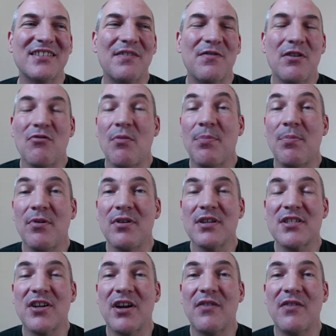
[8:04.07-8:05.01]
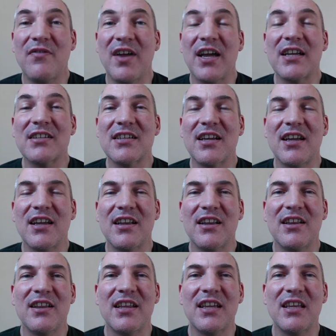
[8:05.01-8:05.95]
report a side effect
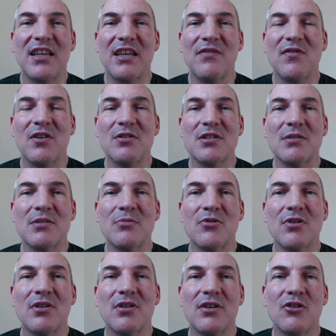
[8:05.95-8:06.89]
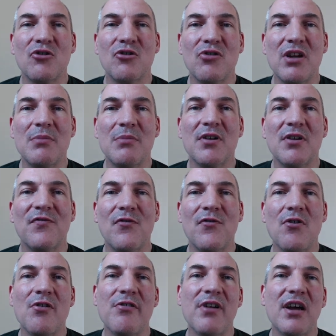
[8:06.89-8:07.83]
and they give you some treatment
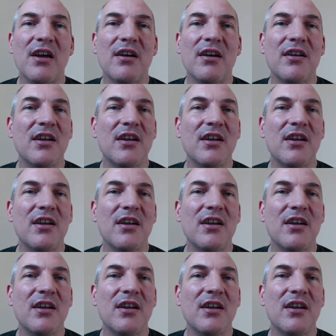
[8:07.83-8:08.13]
for it,